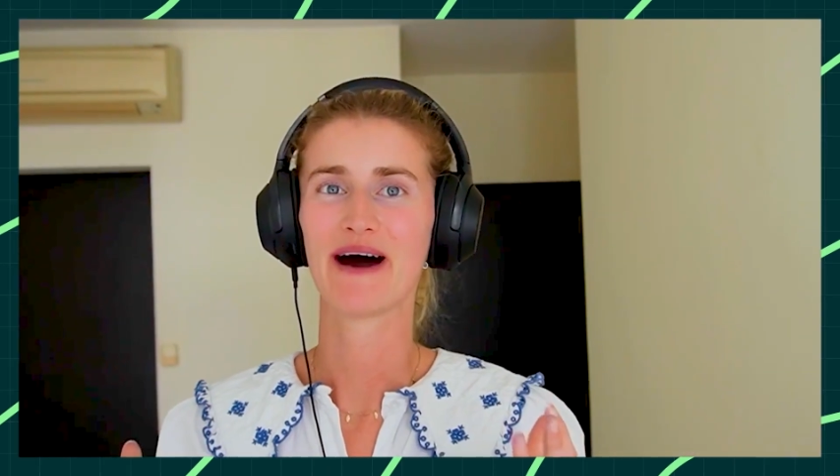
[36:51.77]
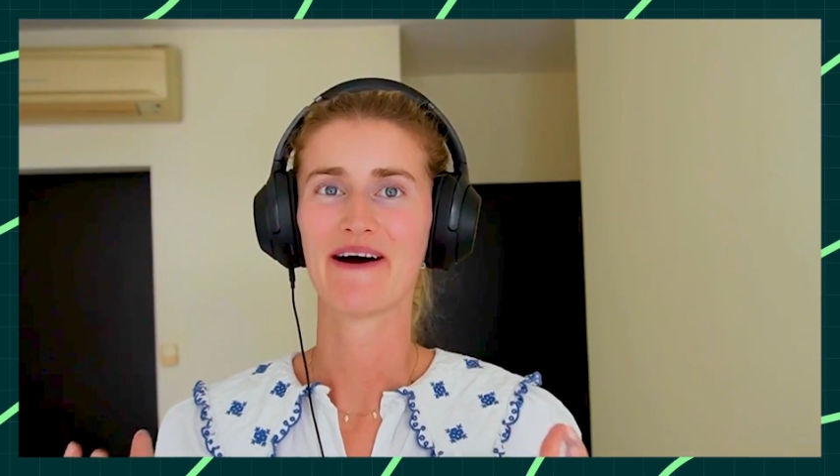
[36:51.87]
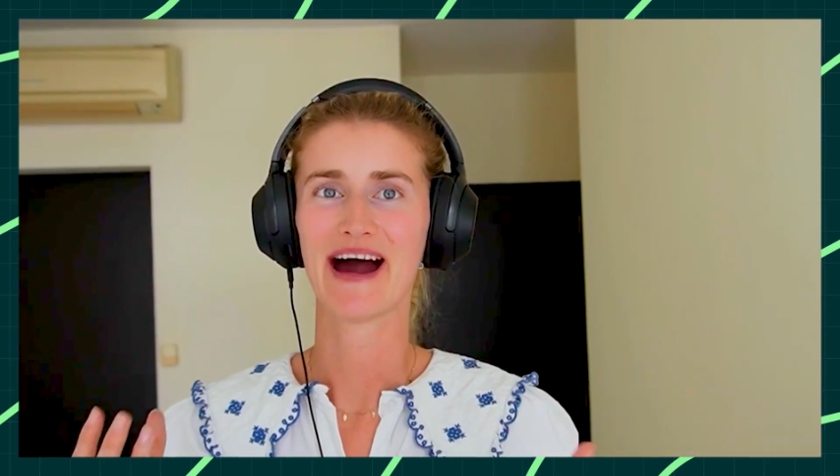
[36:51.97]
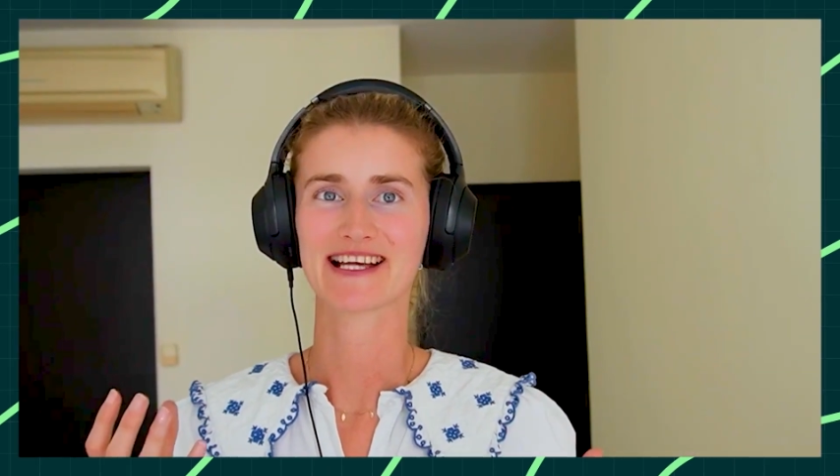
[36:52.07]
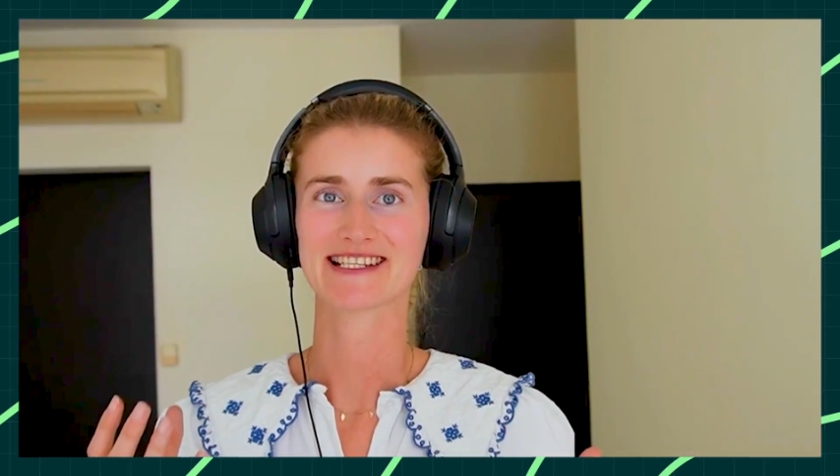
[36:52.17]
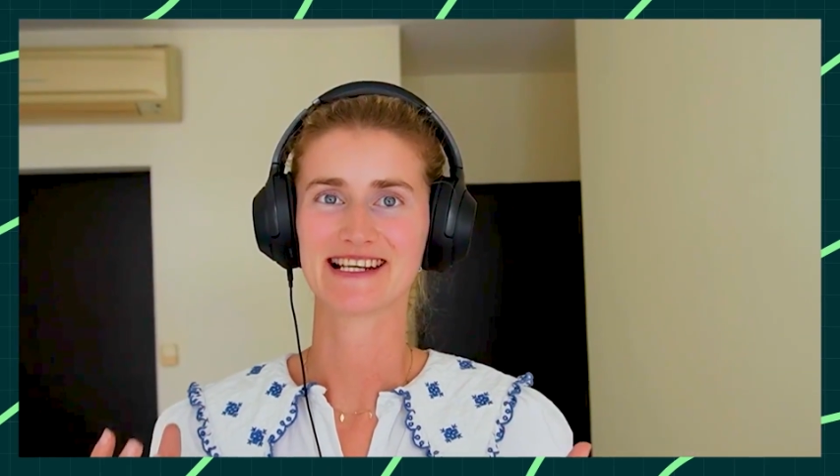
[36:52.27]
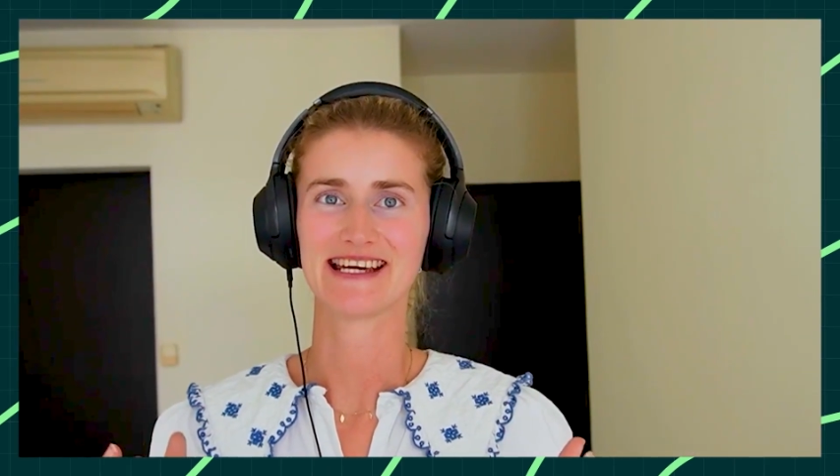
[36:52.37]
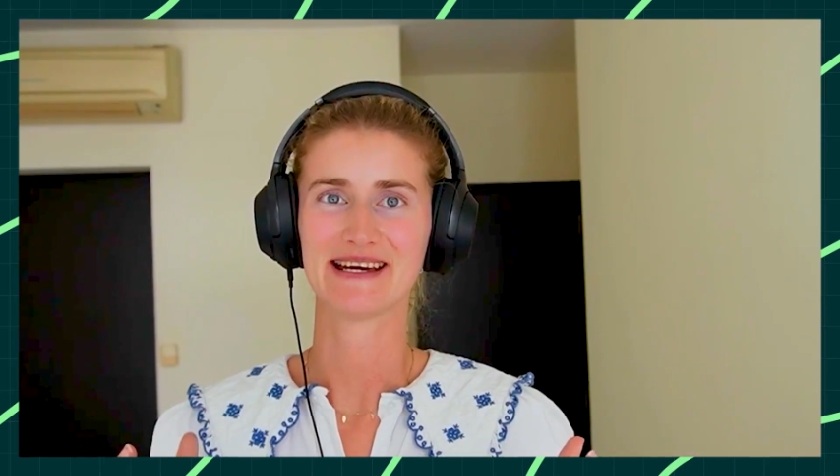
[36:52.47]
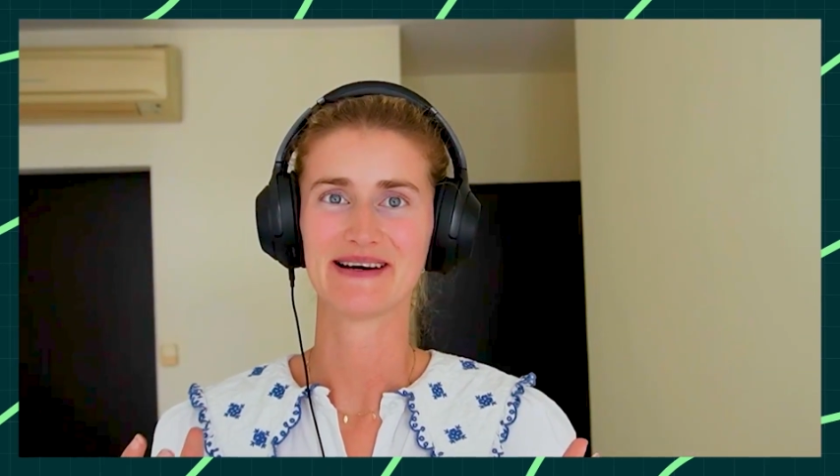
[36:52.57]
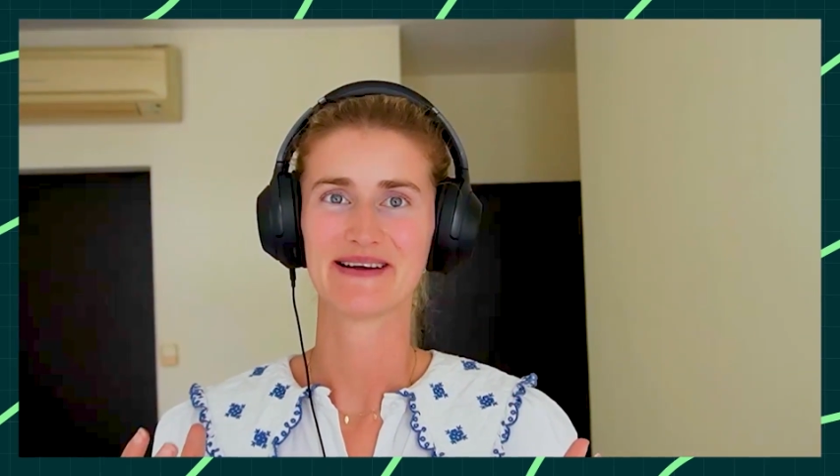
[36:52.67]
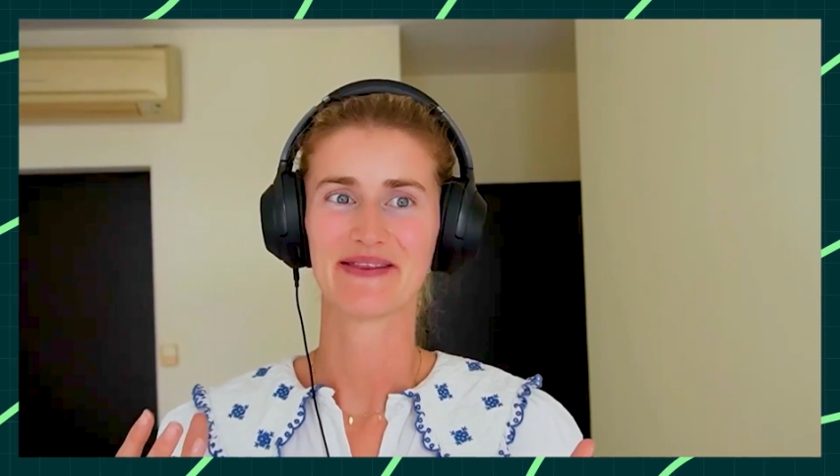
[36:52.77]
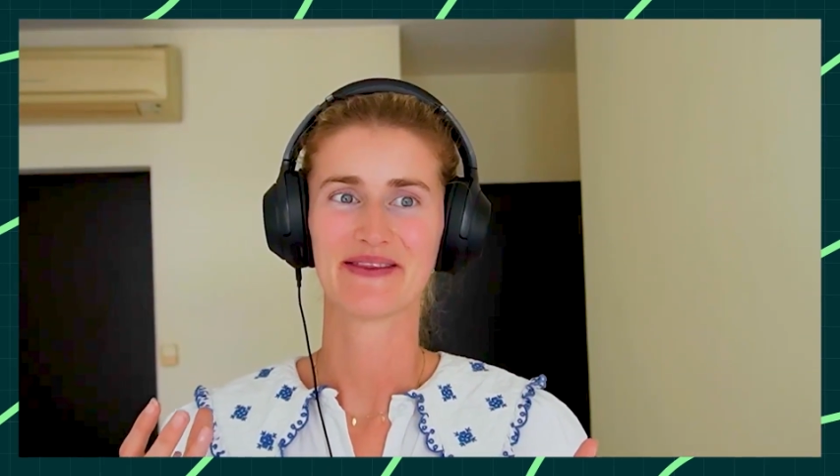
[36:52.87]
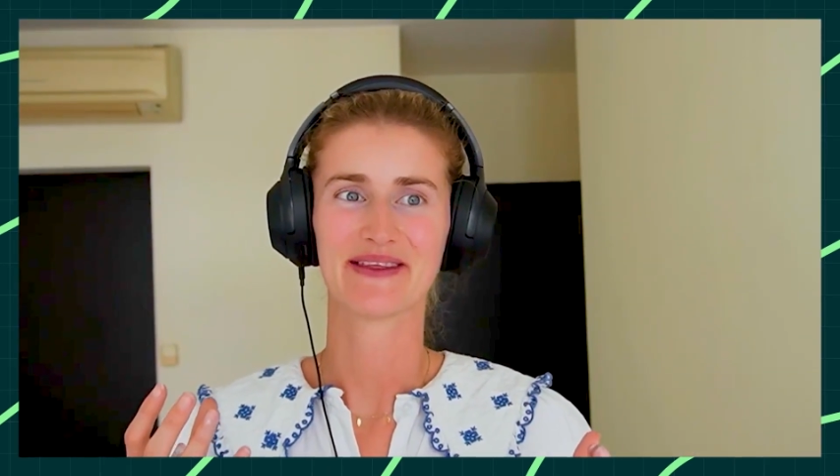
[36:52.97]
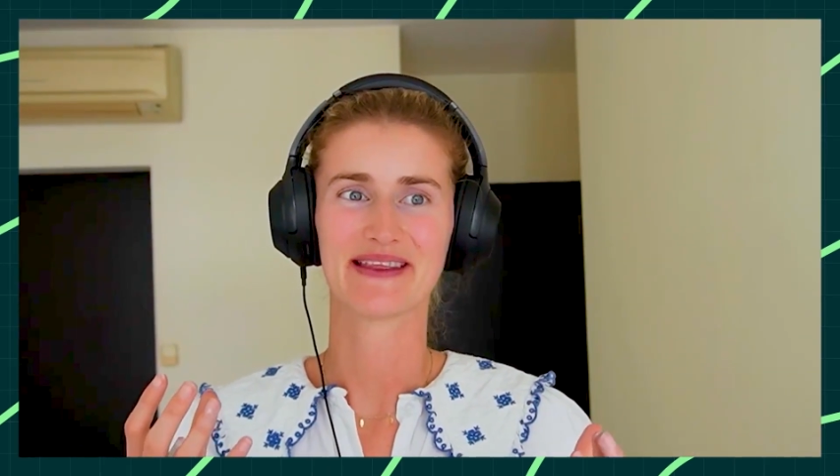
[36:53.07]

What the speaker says: about actually